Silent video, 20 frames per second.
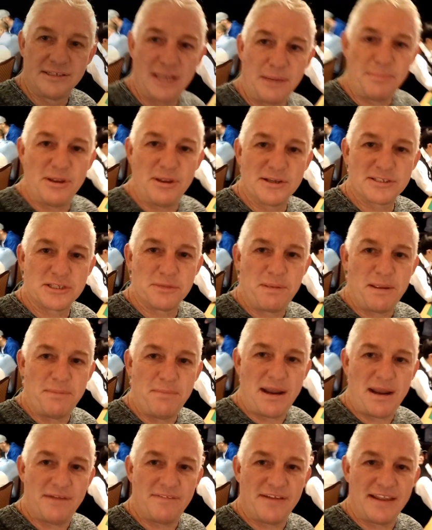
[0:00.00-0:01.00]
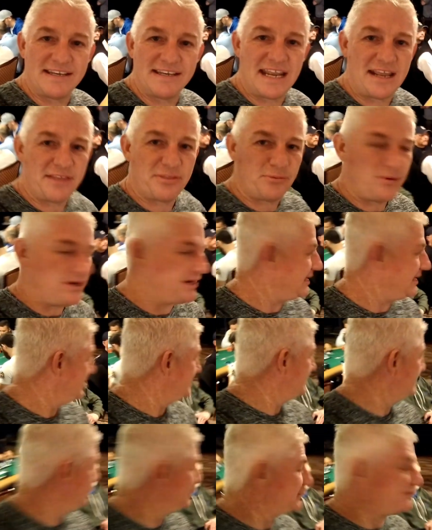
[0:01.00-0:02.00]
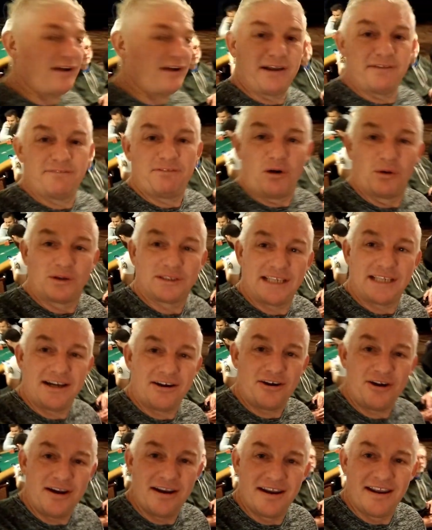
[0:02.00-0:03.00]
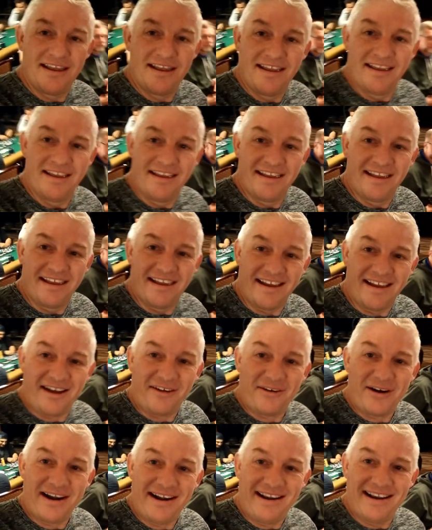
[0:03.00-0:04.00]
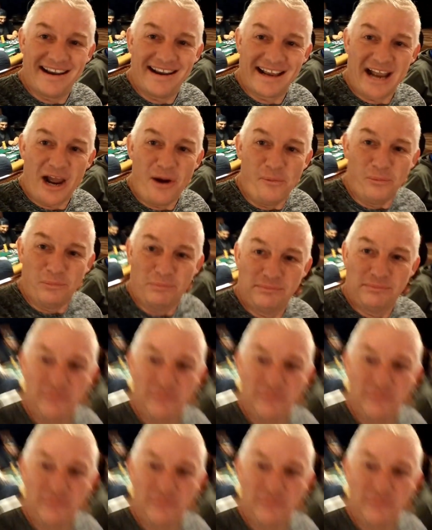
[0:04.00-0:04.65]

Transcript: W S O P main event day three against these fine folks here. All right, let go.